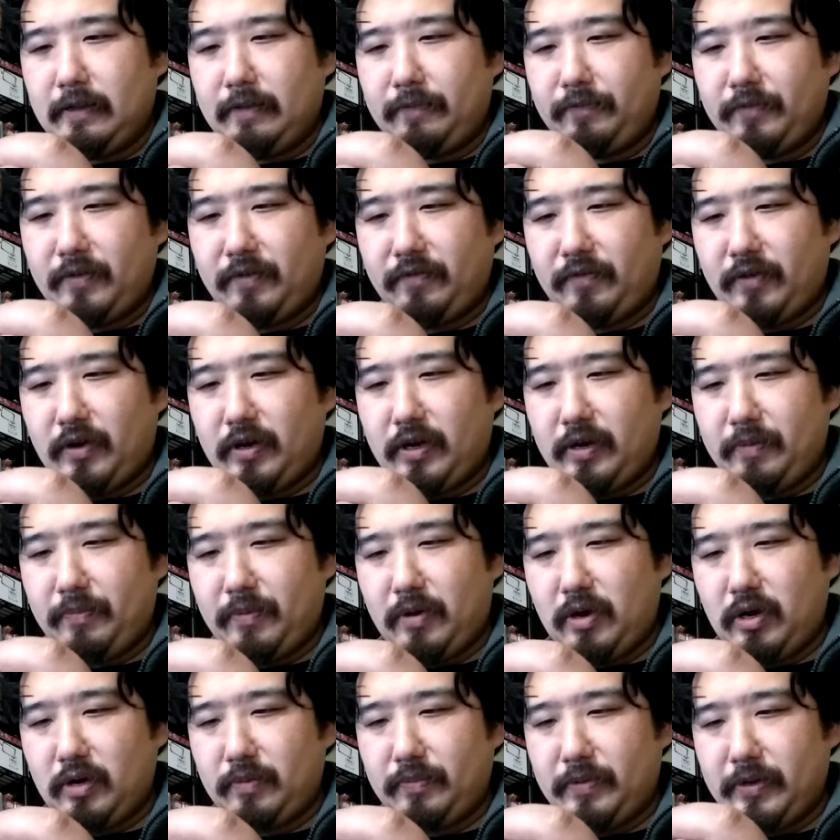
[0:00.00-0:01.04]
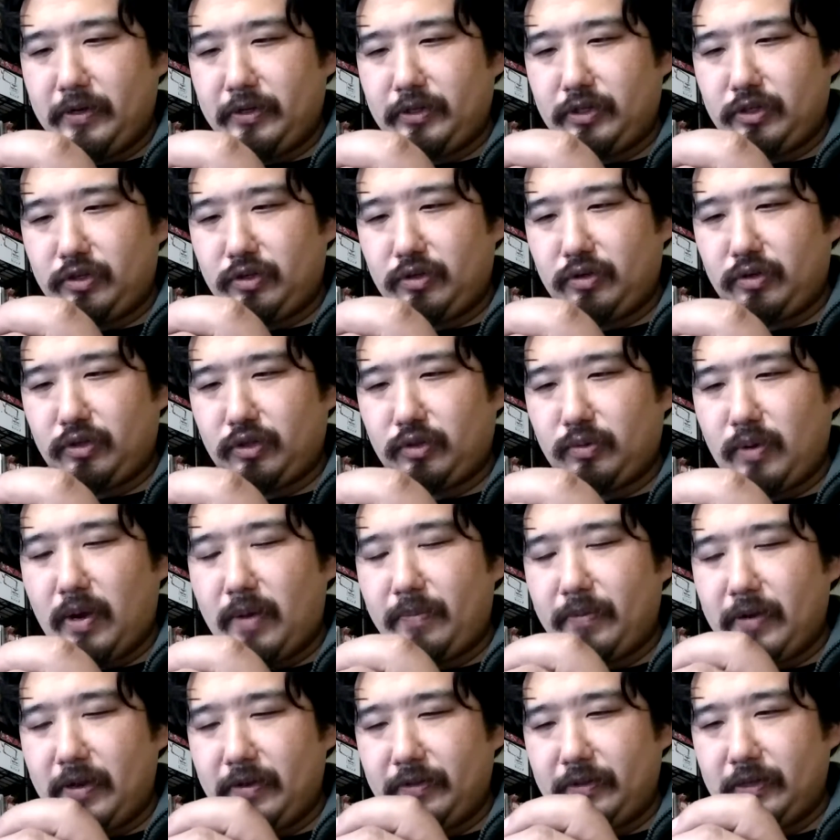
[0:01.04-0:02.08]
If I were at a park bench
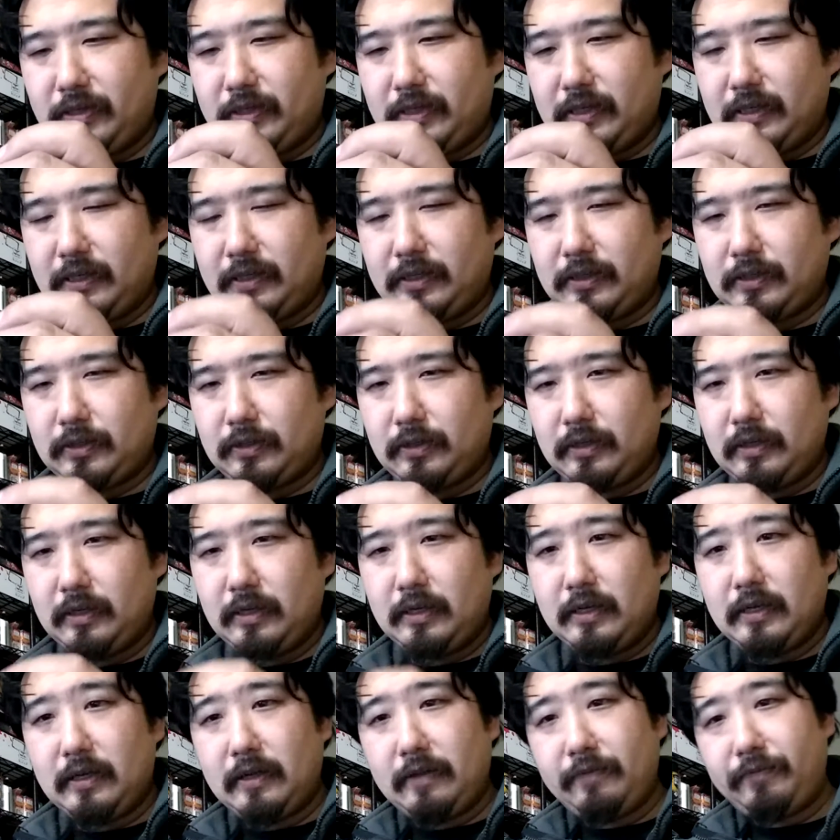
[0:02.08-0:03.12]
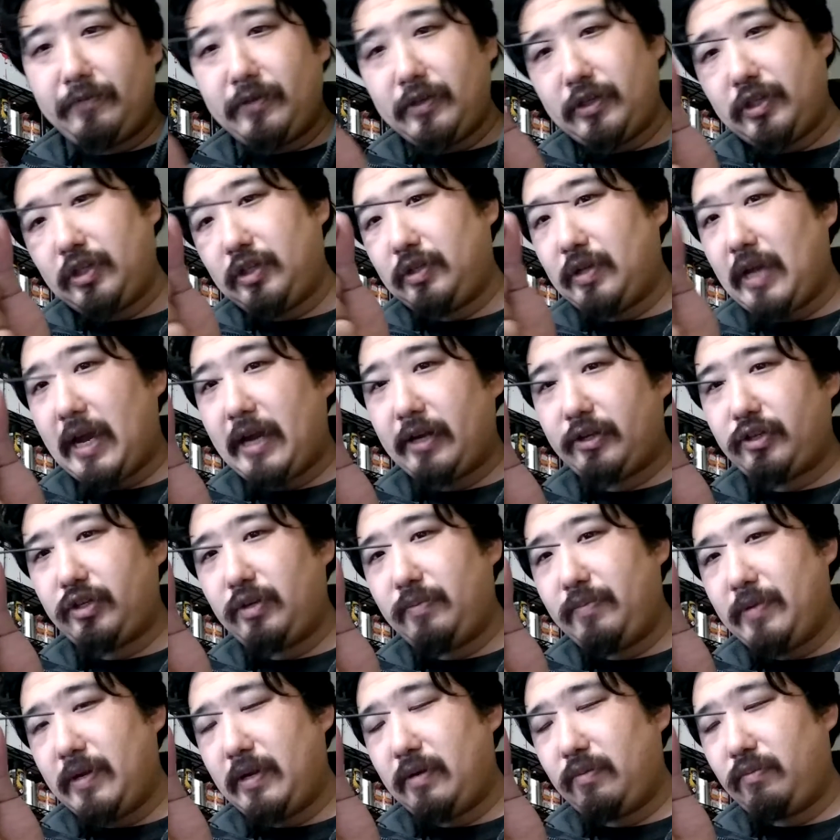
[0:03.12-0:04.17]
swapping out these things, this has actually
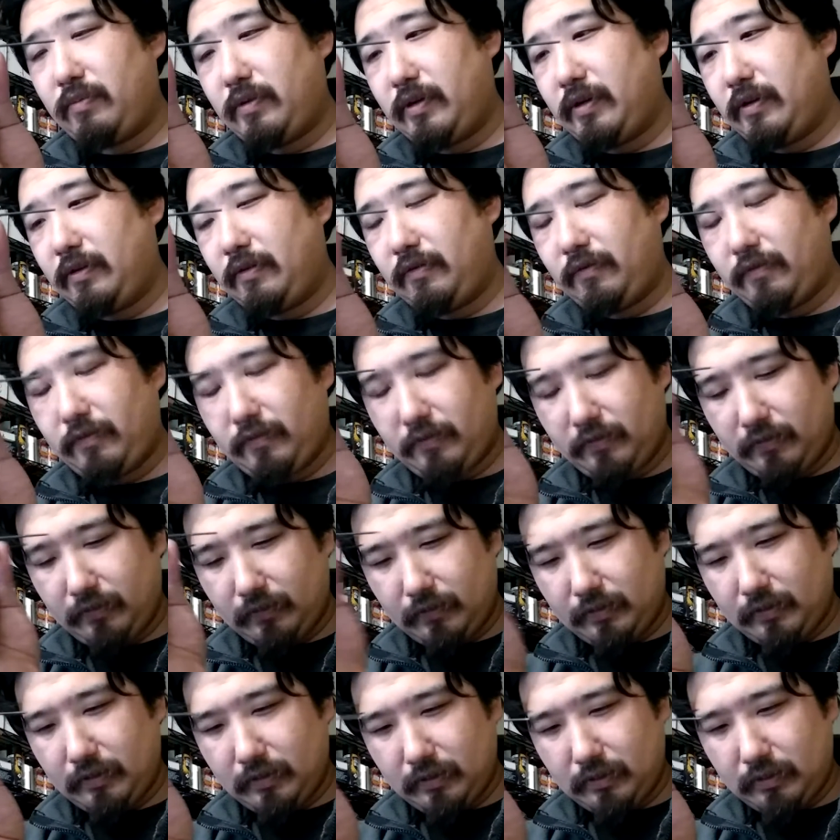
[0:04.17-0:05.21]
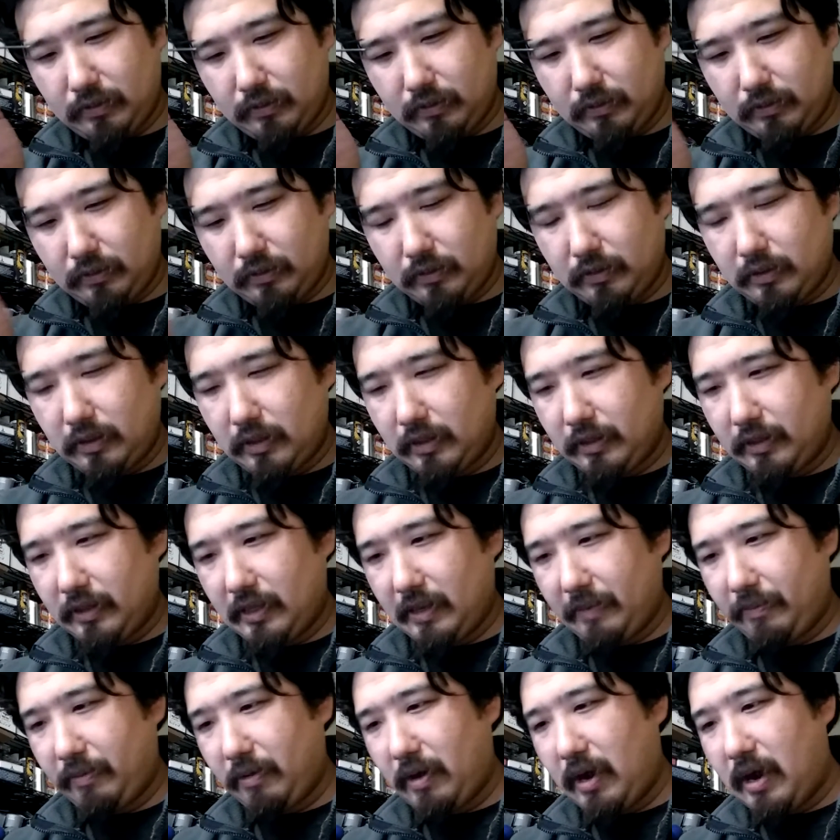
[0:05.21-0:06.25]
been one of
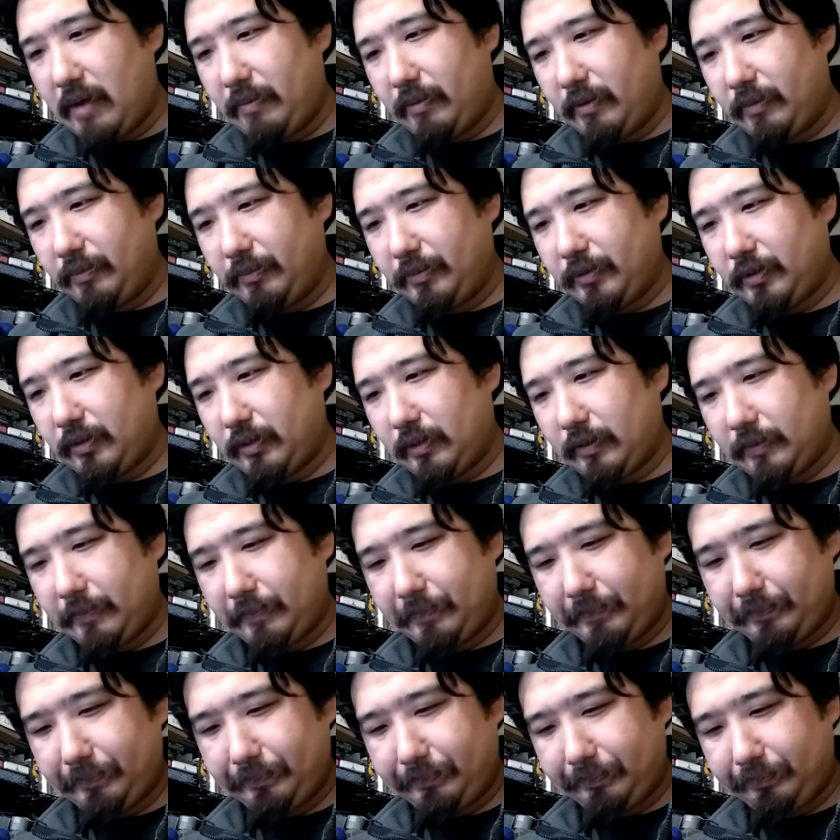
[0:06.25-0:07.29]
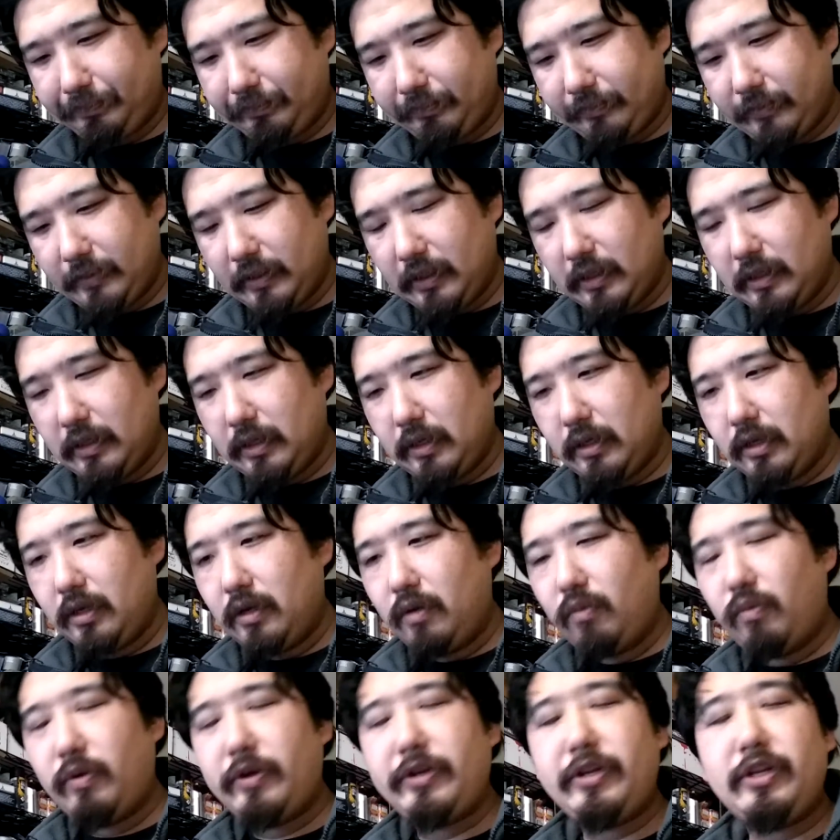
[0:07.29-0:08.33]
the problems.
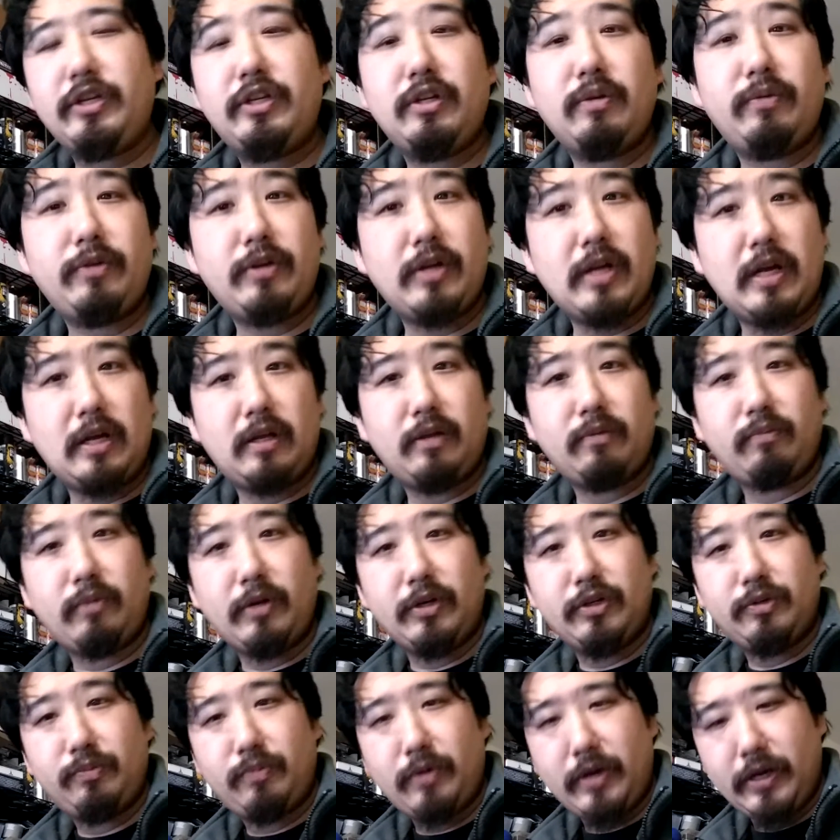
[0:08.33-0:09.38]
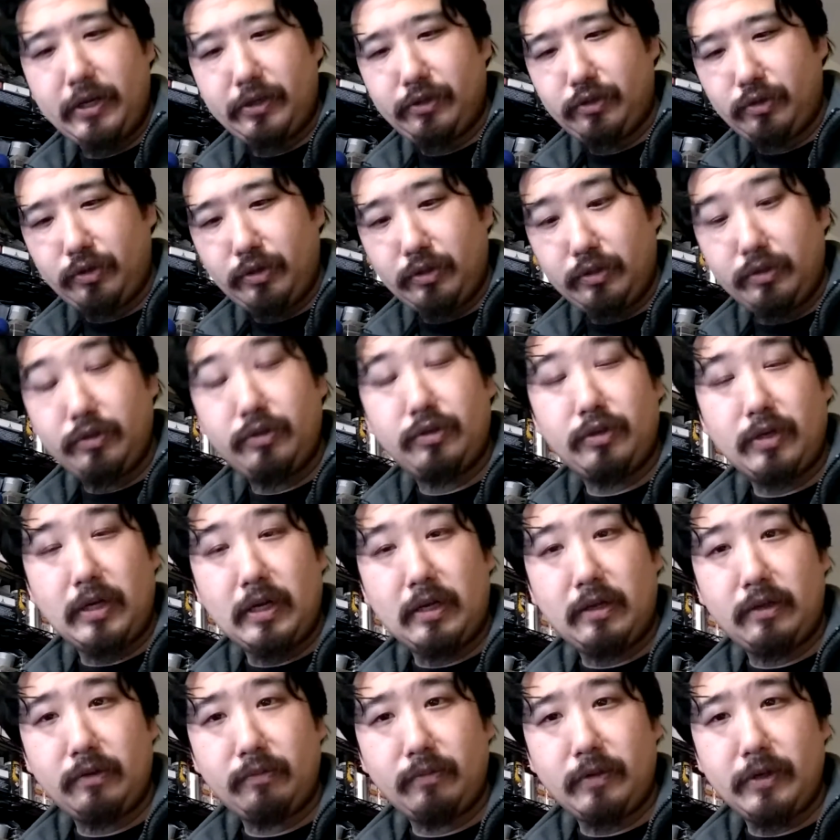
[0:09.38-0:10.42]
What do you do when your Allen wrench breaks or you lose your
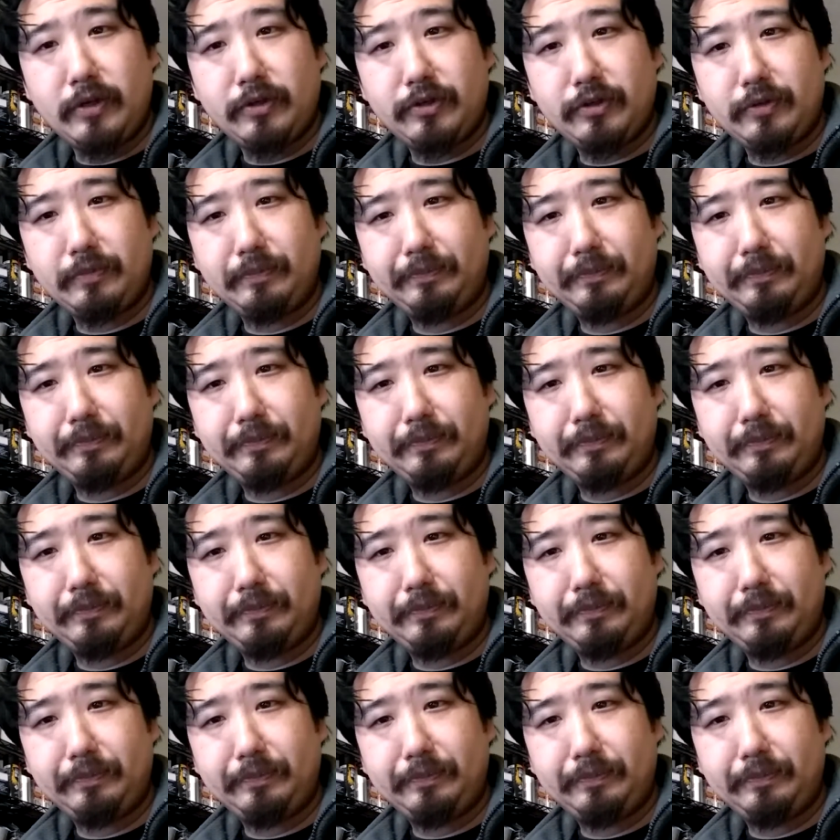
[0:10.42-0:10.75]
Allen wrench?